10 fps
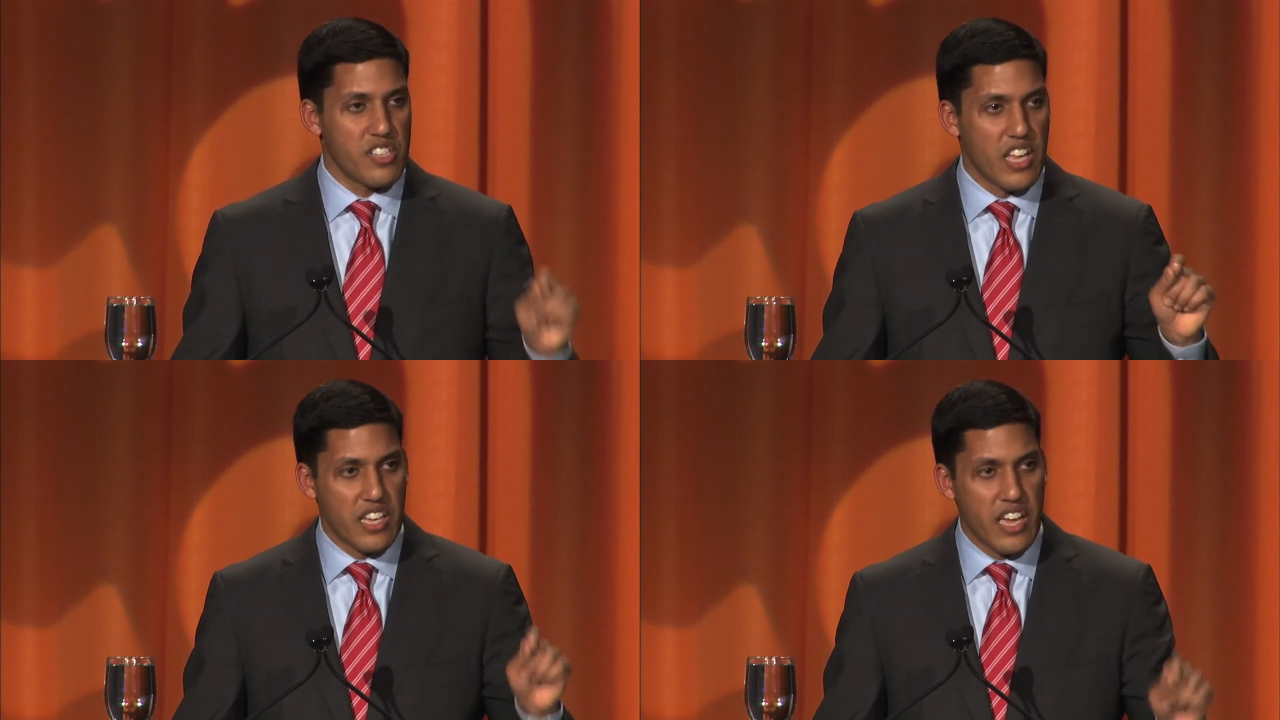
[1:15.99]

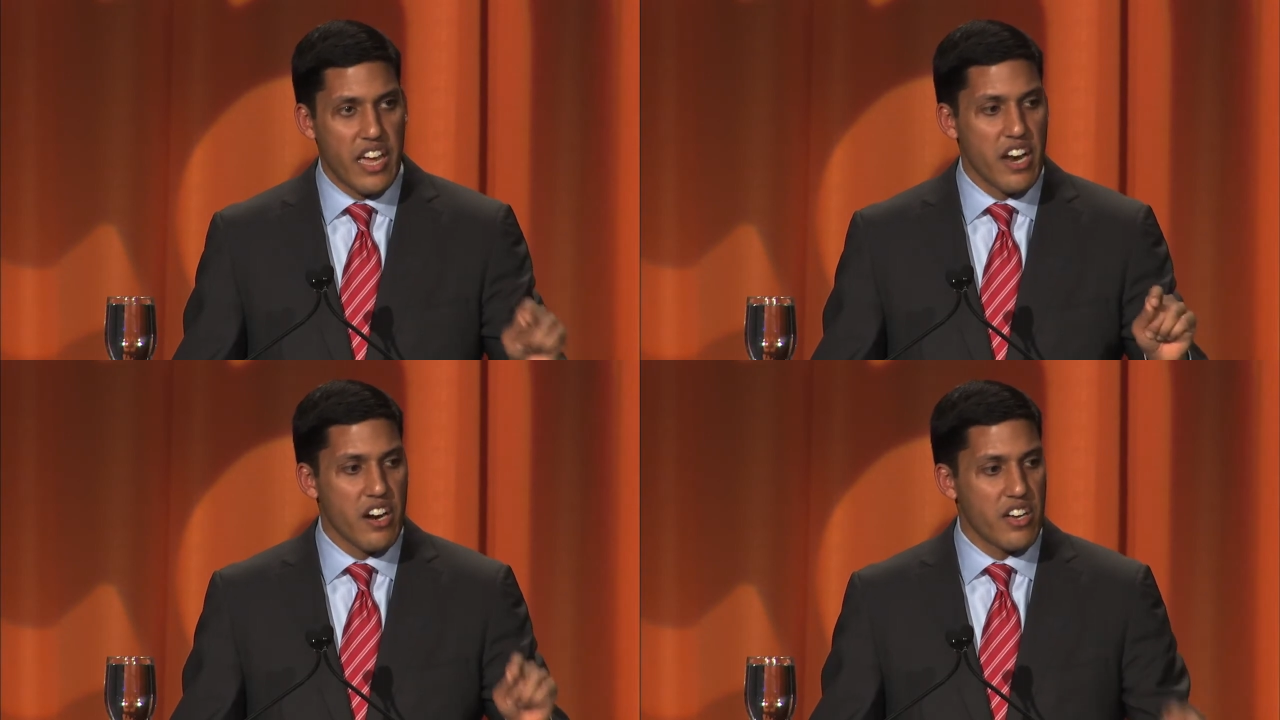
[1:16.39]
like
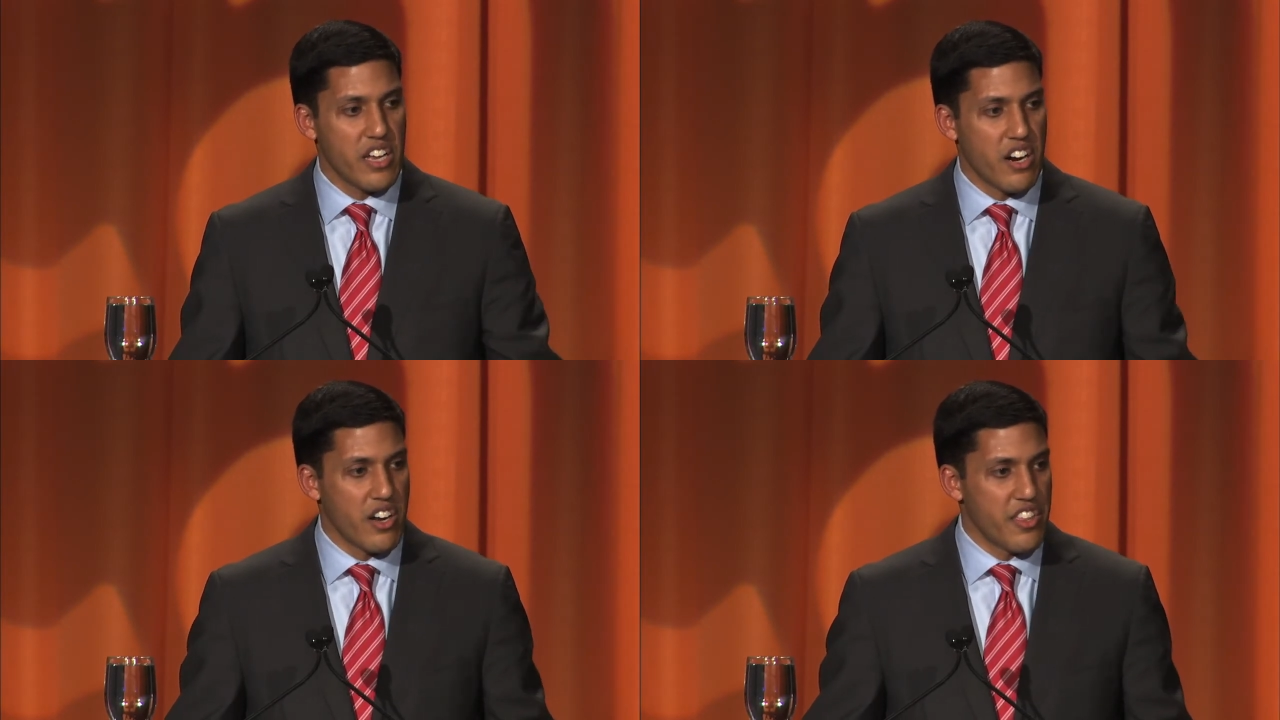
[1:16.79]
CARE
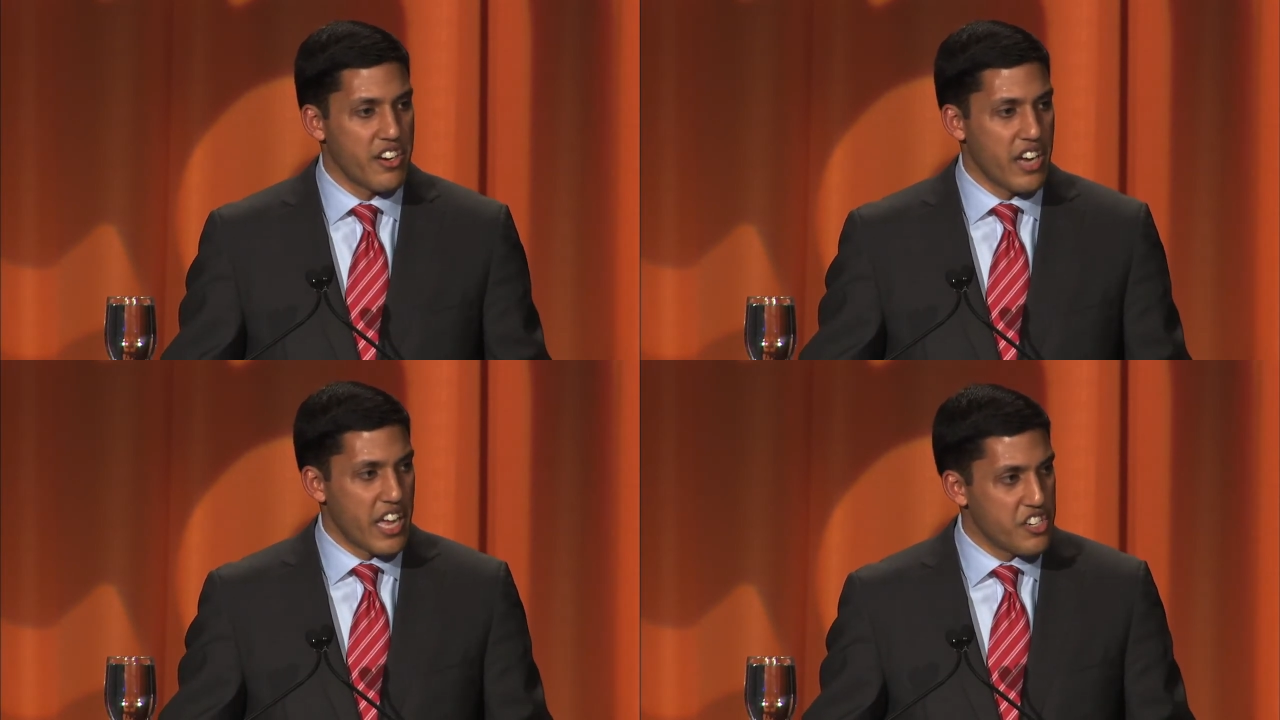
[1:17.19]
and our
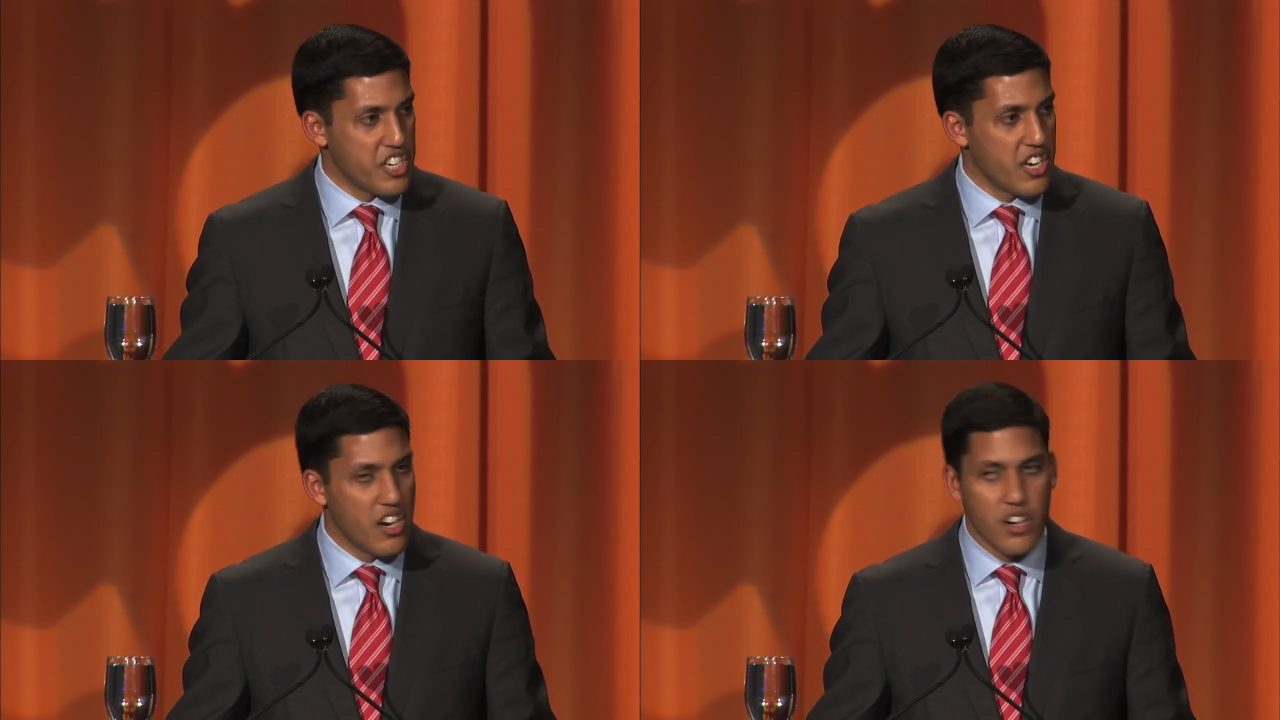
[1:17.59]
other
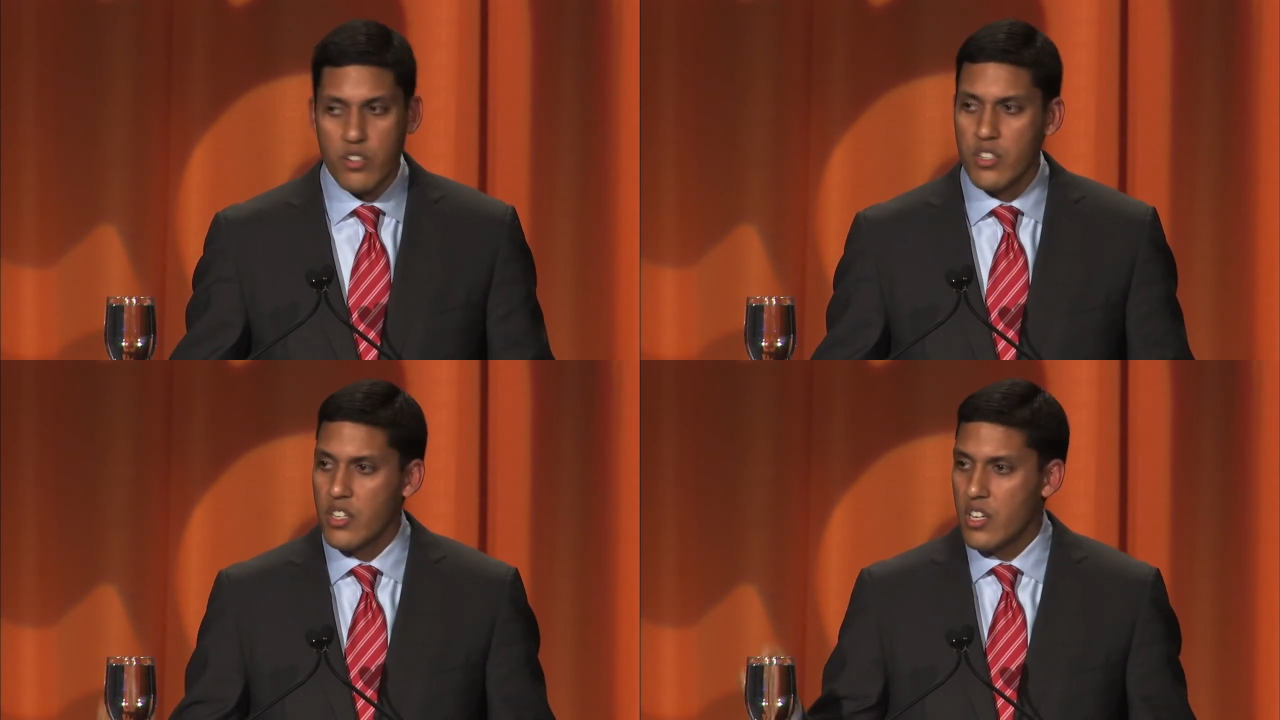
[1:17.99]
NGO,